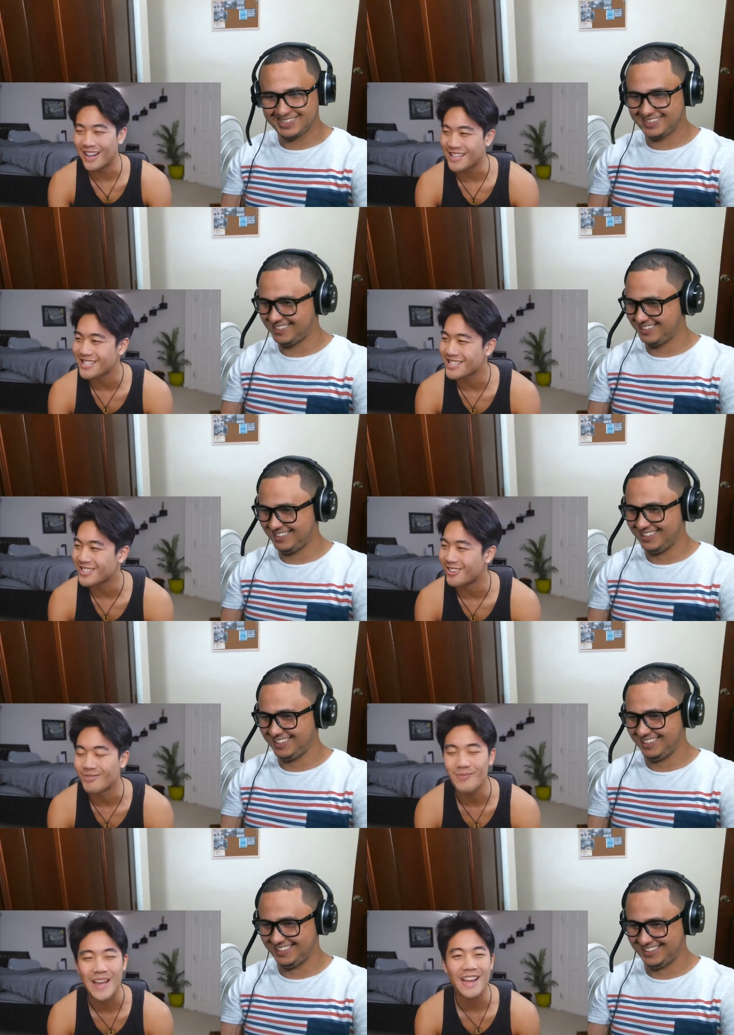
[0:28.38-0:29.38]
Speaker 1: Oh, that's so
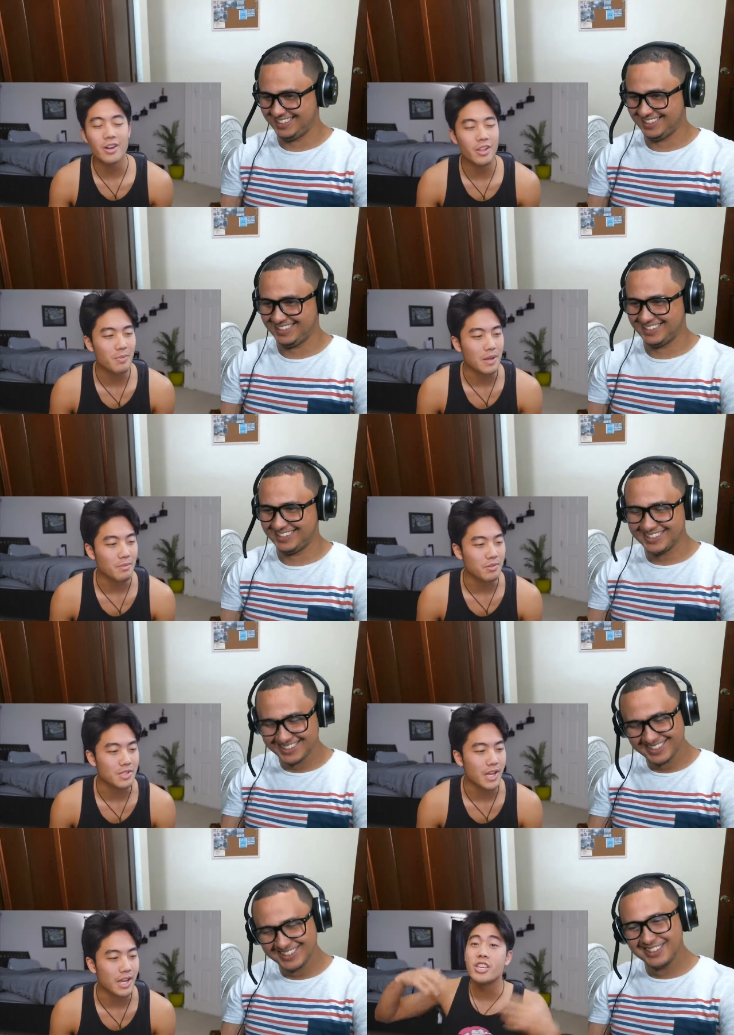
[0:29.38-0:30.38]
bad. what other
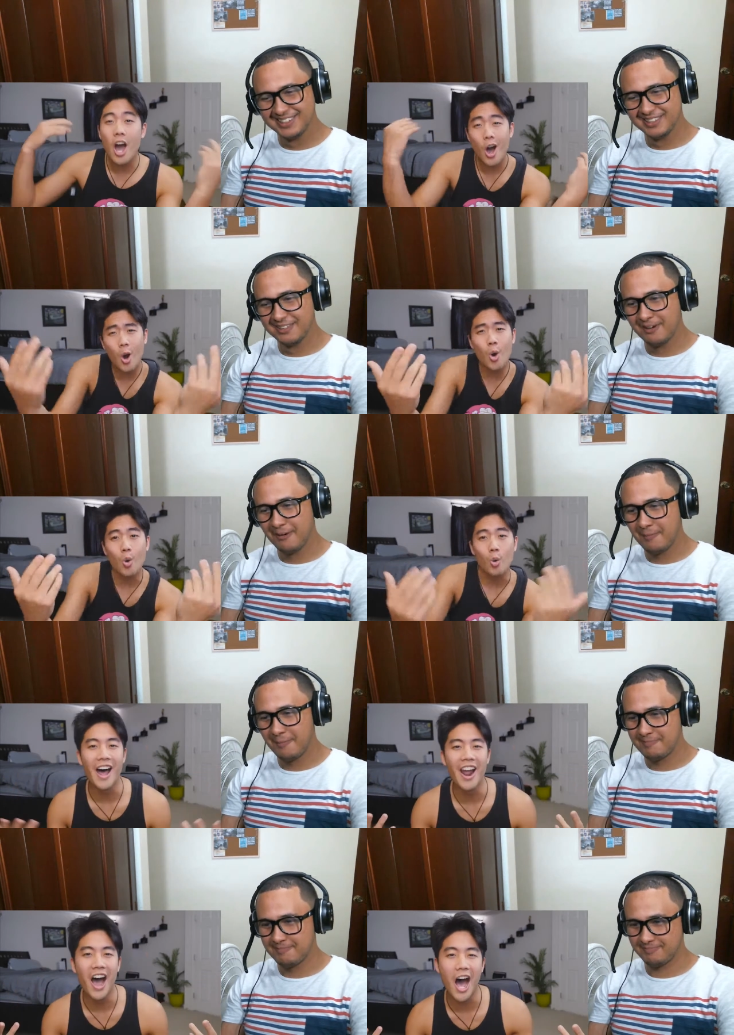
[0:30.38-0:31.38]
people say? Yo!
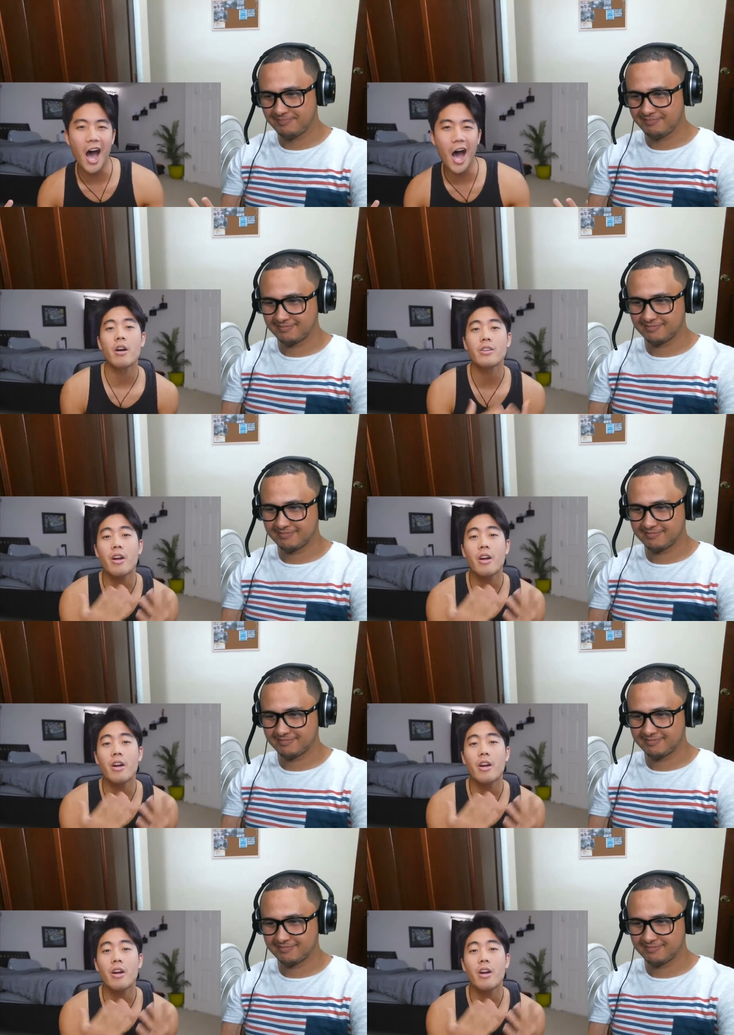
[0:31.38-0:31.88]
What up? Yo,